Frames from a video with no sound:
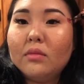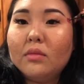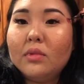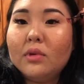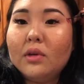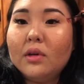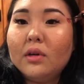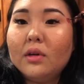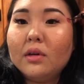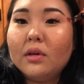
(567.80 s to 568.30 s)

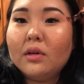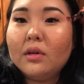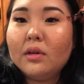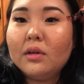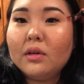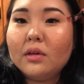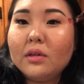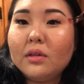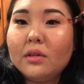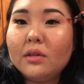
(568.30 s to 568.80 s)
Bianca
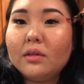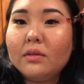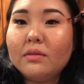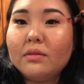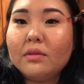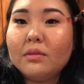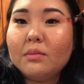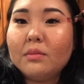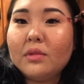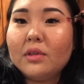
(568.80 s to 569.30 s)
is
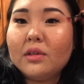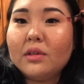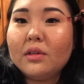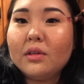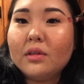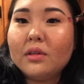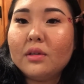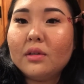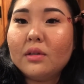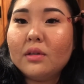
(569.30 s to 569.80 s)
giving
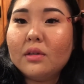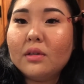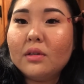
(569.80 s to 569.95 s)
me